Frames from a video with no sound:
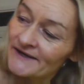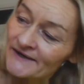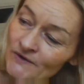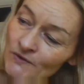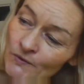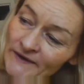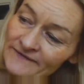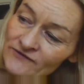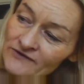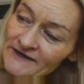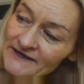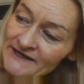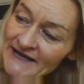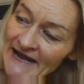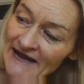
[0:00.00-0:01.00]

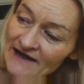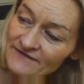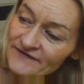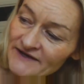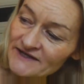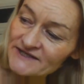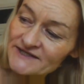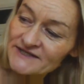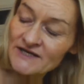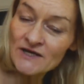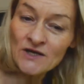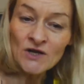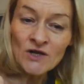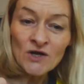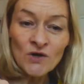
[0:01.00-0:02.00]
Quivering catfish,
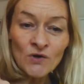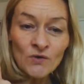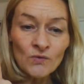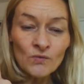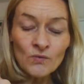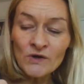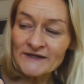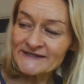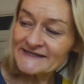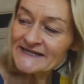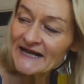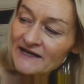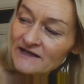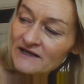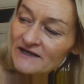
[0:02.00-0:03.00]
what's
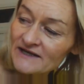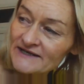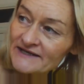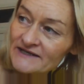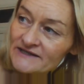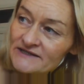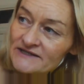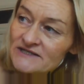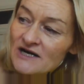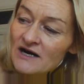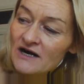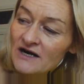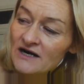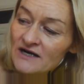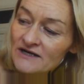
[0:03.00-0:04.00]
that lurking in the
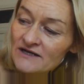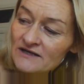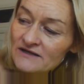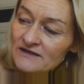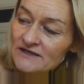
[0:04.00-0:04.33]
dark?